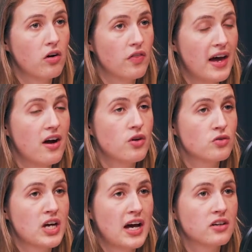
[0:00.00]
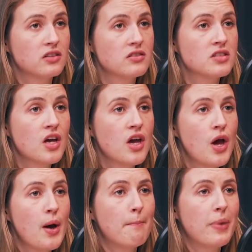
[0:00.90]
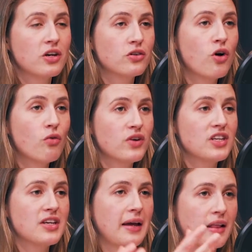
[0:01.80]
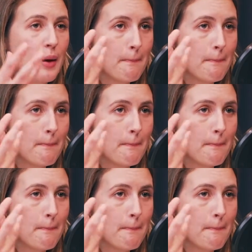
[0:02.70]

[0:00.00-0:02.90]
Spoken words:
on their own channels, but you're not reaching